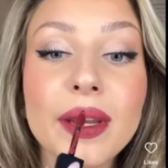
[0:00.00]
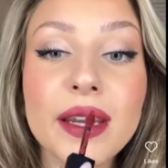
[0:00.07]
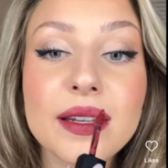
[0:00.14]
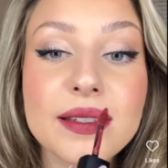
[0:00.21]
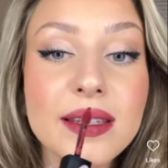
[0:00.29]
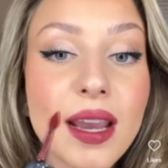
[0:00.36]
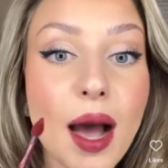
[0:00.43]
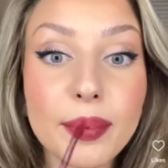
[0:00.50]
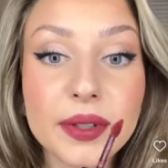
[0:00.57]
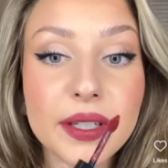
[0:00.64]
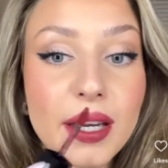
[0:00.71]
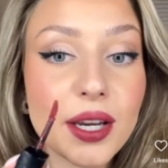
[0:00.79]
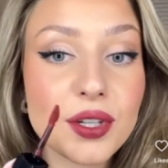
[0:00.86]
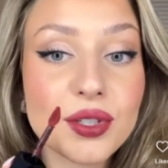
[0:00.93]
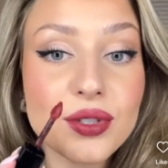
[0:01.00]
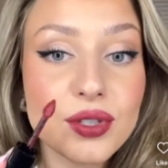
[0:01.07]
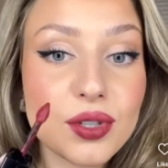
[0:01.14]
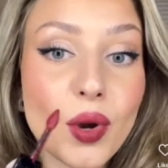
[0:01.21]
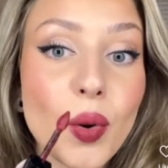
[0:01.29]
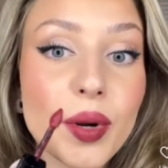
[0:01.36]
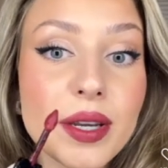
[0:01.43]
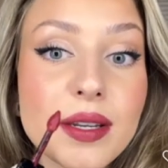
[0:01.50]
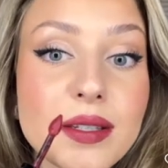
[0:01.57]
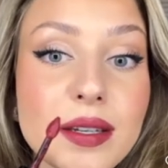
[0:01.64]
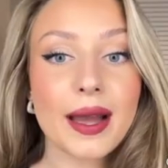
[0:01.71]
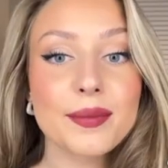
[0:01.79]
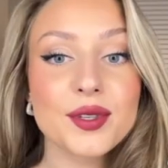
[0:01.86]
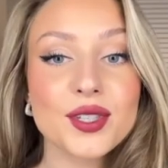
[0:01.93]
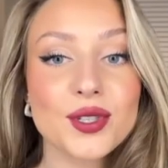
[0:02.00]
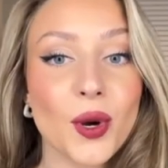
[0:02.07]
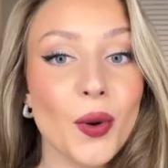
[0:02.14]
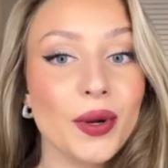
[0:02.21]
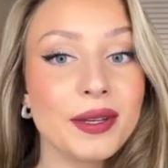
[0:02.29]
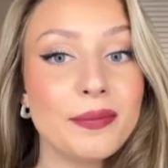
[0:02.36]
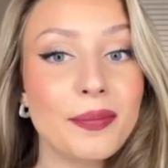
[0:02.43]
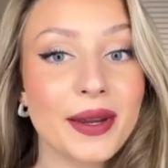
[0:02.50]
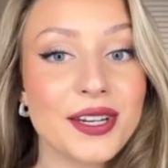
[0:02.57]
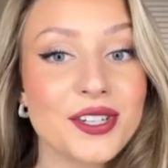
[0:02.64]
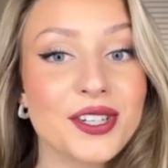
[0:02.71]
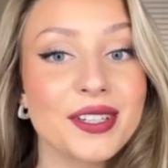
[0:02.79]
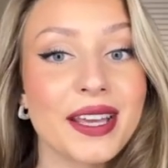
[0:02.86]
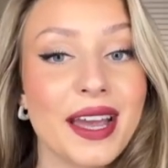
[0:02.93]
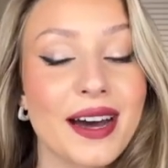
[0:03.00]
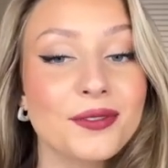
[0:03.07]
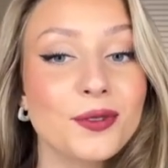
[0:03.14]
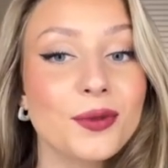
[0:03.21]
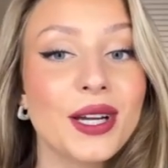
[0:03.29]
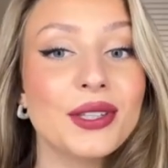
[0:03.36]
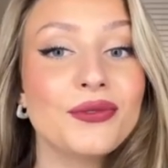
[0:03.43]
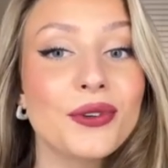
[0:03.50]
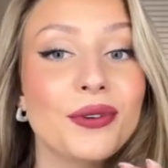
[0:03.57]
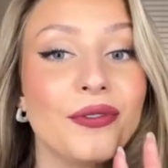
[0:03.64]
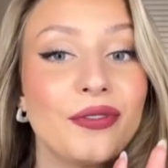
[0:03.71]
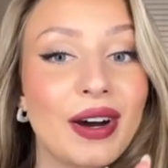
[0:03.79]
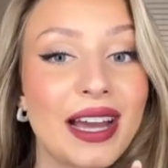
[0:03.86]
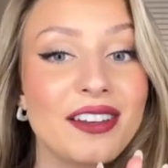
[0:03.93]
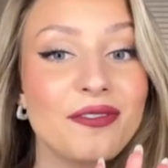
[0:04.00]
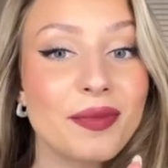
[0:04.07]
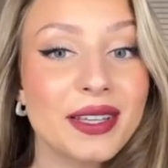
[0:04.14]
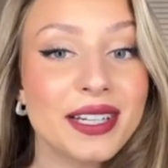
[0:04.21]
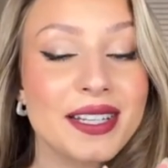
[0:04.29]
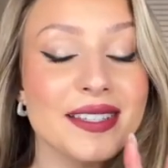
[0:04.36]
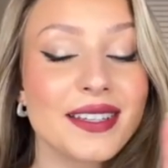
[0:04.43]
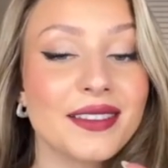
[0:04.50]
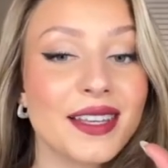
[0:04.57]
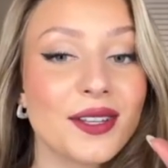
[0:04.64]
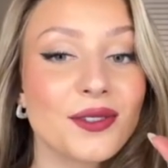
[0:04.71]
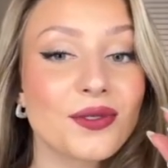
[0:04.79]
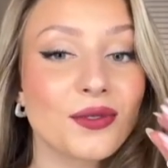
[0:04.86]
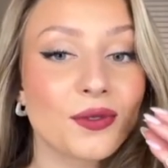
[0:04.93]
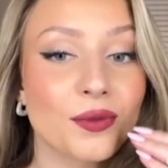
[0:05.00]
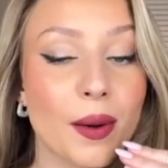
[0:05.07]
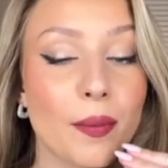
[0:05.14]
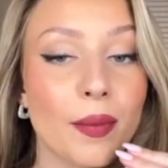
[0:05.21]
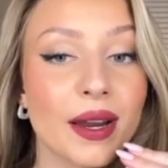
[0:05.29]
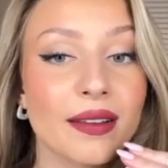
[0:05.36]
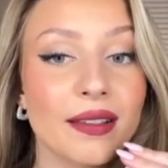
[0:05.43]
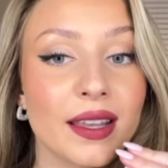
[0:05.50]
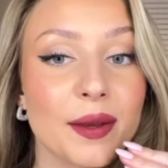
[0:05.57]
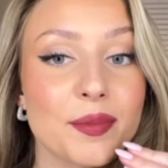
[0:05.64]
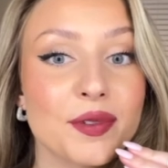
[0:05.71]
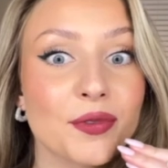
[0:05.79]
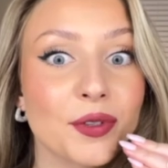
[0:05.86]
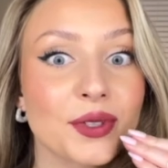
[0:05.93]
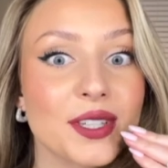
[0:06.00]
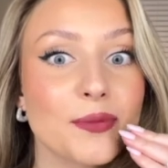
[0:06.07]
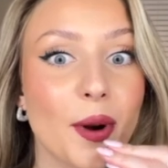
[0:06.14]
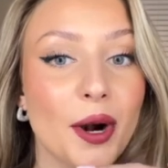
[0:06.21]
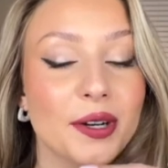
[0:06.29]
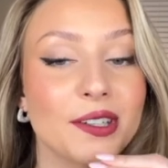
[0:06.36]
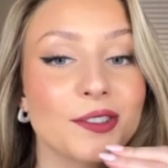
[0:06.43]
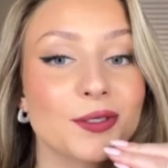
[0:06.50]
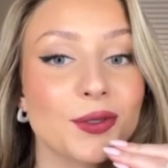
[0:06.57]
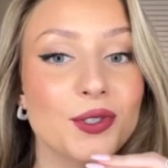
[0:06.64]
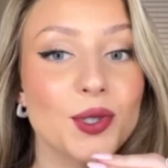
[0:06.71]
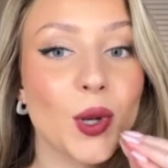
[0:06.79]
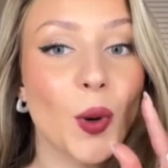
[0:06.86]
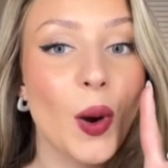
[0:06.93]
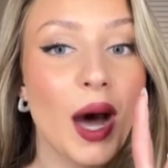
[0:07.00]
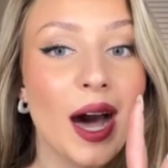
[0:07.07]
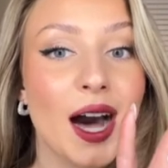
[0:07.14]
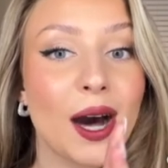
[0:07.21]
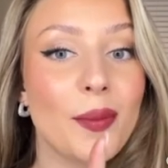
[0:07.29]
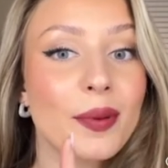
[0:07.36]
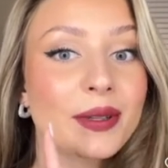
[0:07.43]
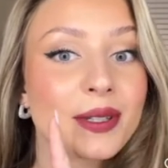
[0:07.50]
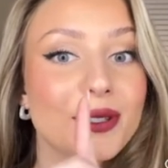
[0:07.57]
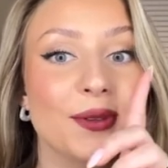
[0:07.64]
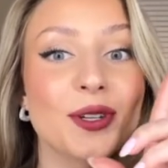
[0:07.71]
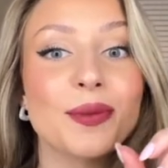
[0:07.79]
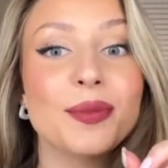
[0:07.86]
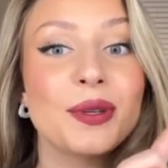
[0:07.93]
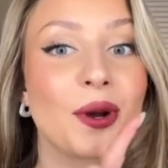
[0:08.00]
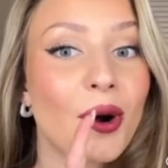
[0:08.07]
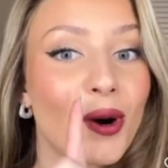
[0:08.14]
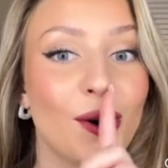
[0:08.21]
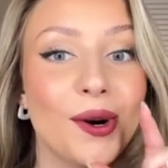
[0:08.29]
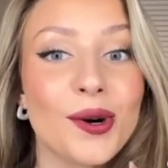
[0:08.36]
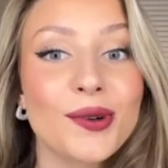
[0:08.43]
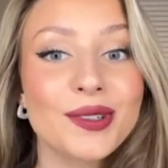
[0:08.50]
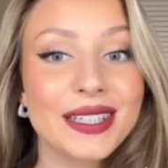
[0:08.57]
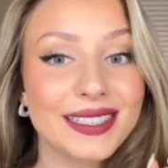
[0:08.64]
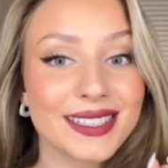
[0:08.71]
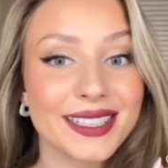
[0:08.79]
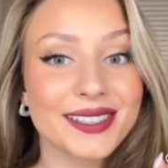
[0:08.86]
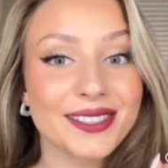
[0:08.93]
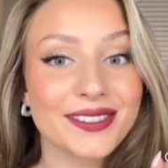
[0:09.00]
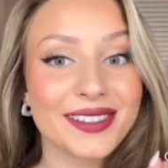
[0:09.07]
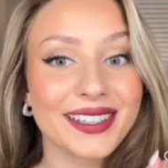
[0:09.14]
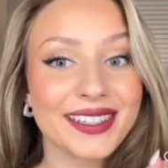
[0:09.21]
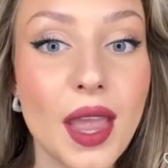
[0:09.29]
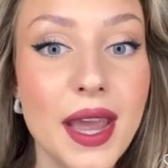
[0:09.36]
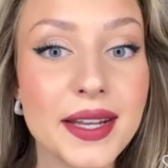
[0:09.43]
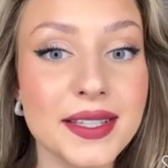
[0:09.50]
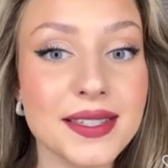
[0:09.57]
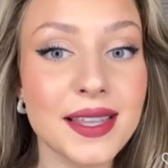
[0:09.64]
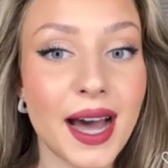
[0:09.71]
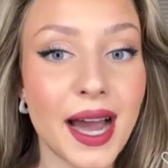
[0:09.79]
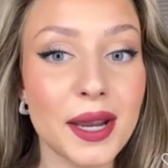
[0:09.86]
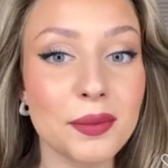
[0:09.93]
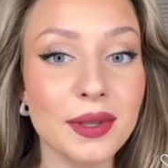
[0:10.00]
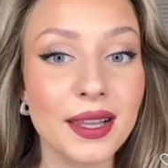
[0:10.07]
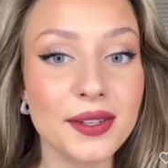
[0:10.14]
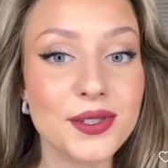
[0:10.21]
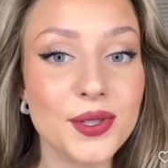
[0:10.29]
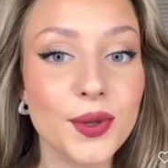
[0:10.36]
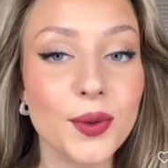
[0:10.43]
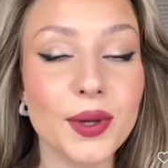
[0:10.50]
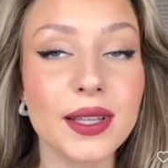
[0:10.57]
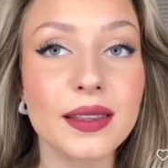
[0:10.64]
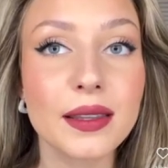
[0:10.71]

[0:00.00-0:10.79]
Is the application so easy? I'm so impatient, I have to wait for five minutes and then to rub my lips for the sparkle to show up and it's gonna be all glittery. It's time, let's do it.